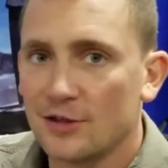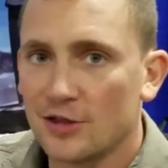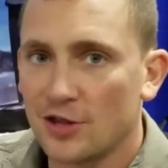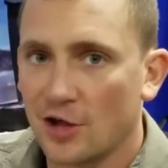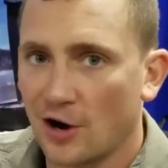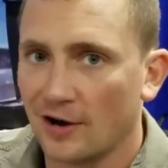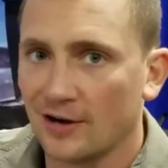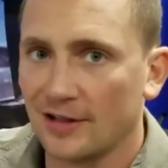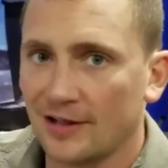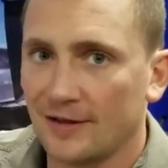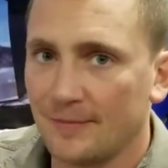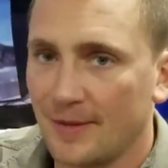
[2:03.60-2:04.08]

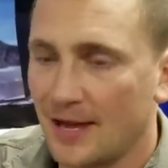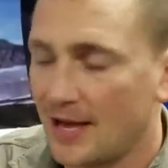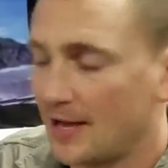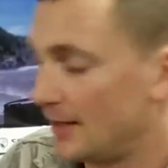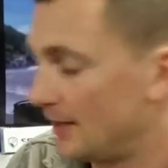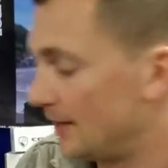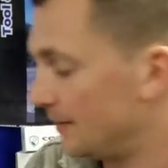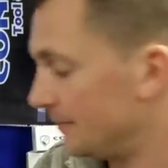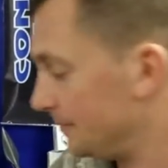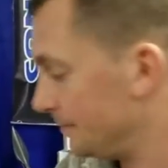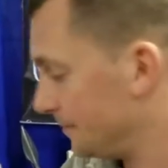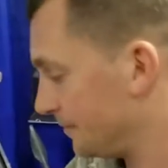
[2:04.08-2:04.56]
Charlie
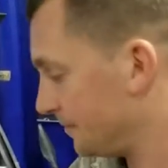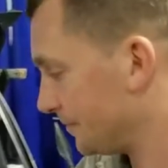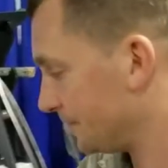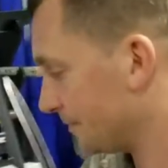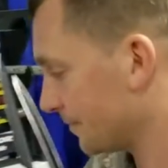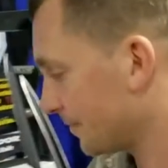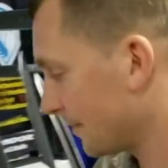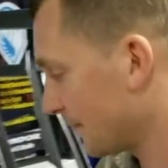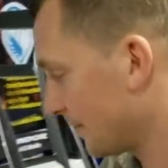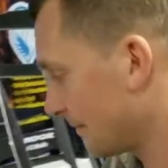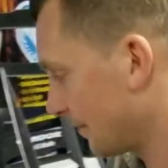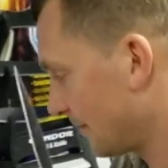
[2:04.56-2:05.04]
May.
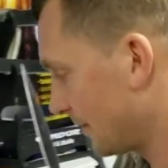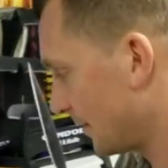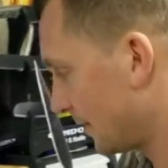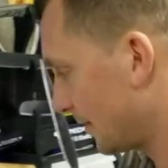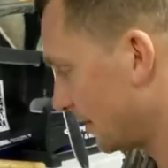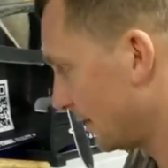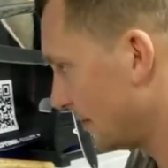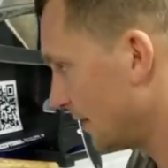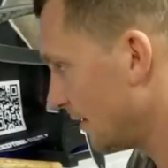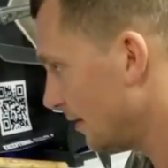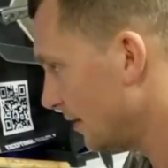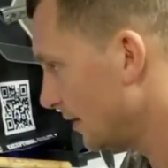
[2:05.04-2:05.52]

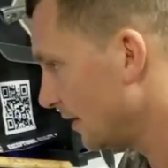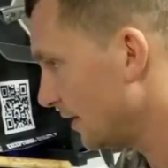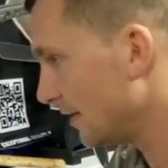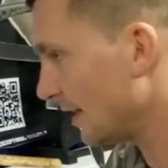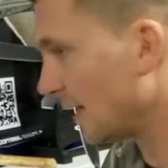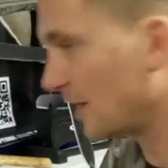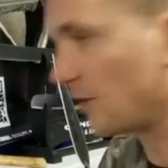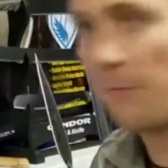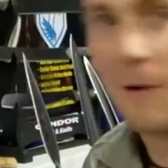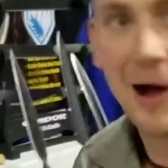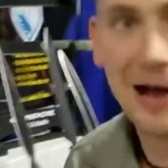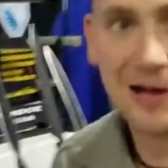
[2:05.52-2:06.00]

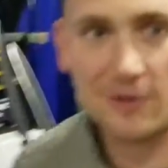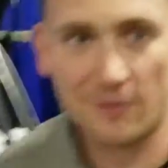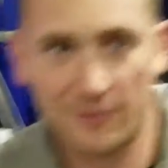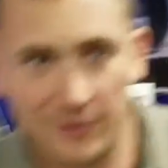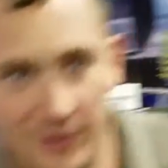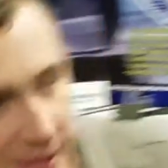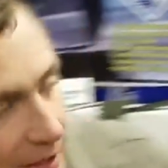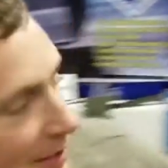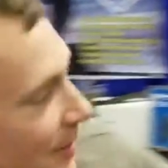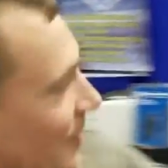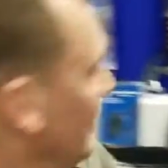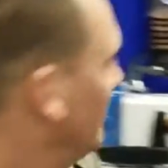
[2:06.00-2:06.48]
Let's walk over
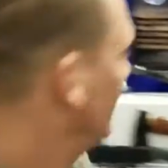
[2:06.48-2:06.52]
here